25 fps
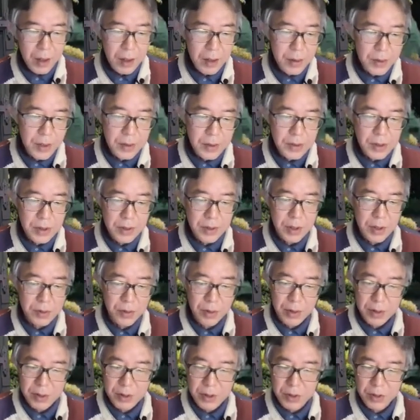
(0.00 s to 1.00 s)
this is the
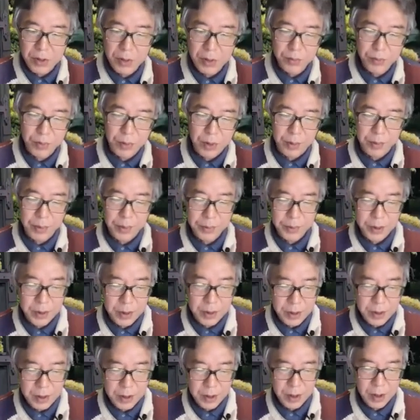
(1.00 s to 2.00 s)
transition
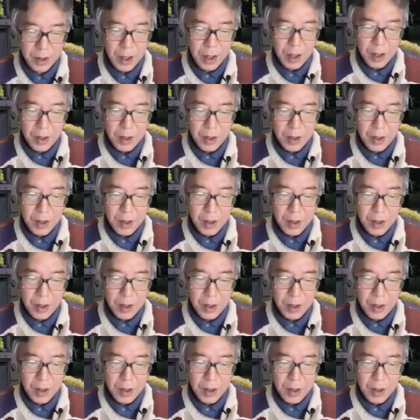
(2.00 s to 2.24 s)
probability.